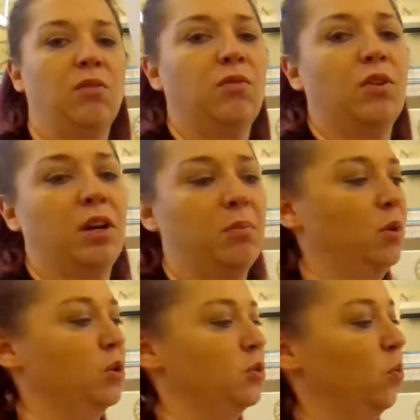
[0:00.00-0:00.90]
for
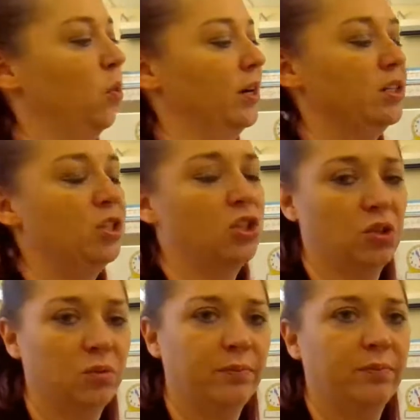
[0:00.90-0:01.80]
numbers 1 and
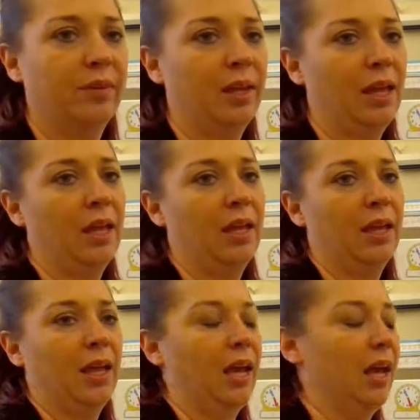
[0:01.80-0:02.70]
2.
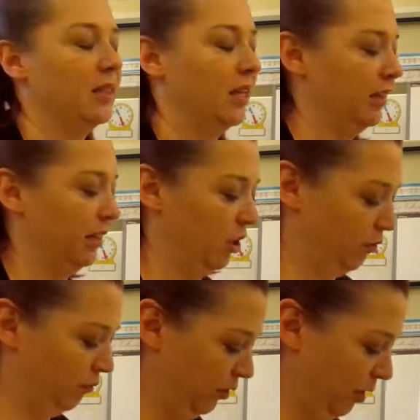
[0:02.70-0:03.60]
And then I'd like you
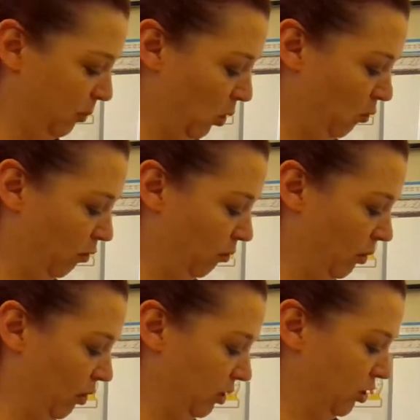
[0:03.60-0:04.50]
to flip over.
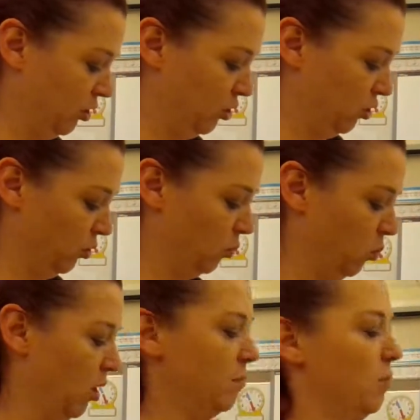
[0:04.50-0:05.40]
We're going to do
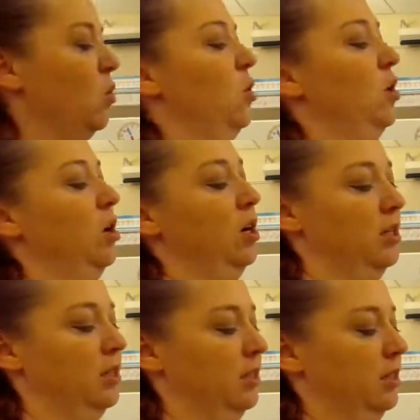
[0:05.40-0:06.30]
one more
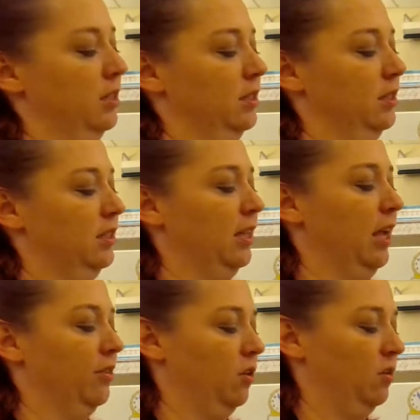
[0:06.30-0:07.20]

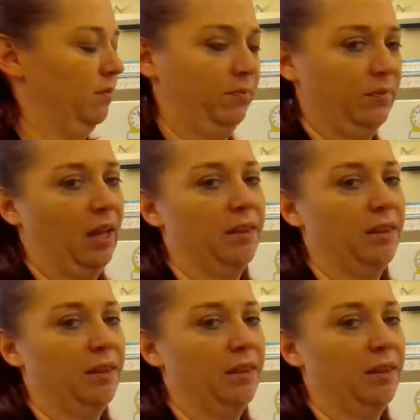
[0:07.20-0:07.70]
together on the